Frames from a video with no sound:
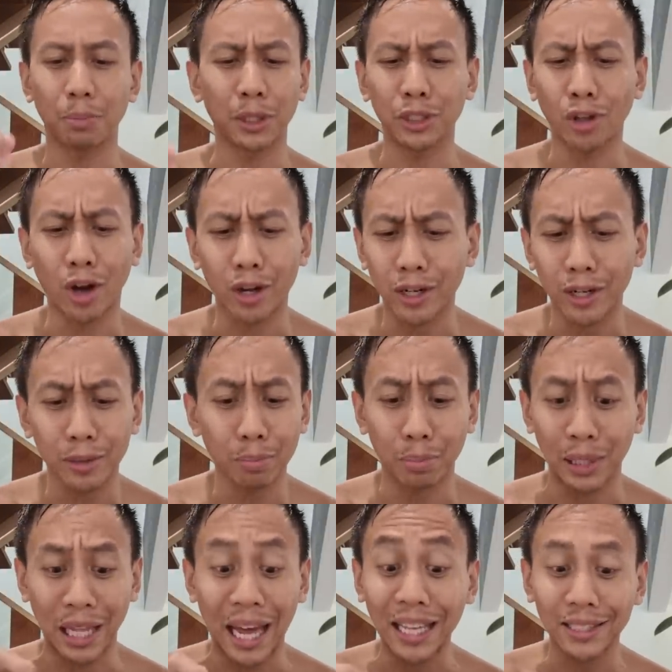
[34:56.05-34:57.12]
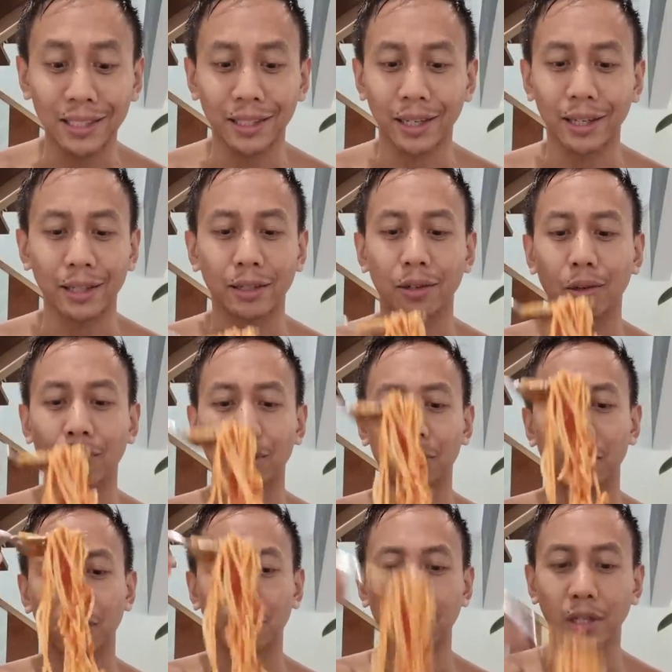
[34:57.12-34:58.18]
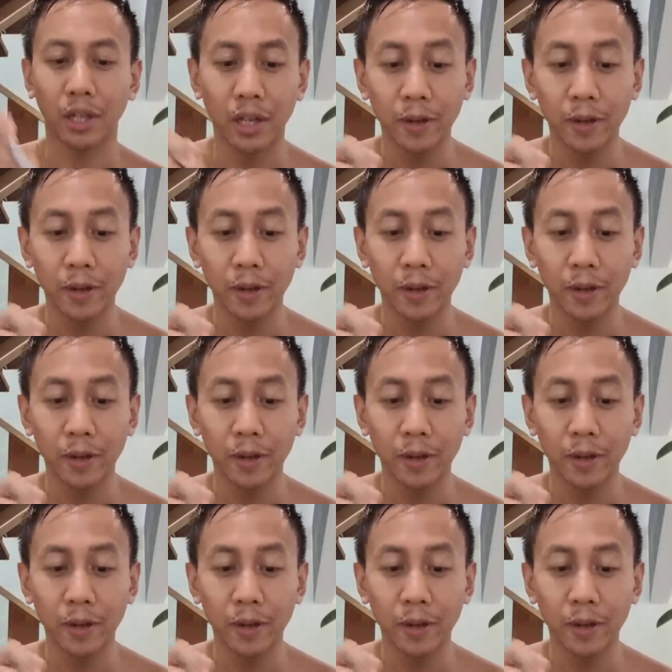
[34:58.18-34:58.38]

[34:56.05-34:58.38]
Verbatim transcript: Madonna blasting, OMG.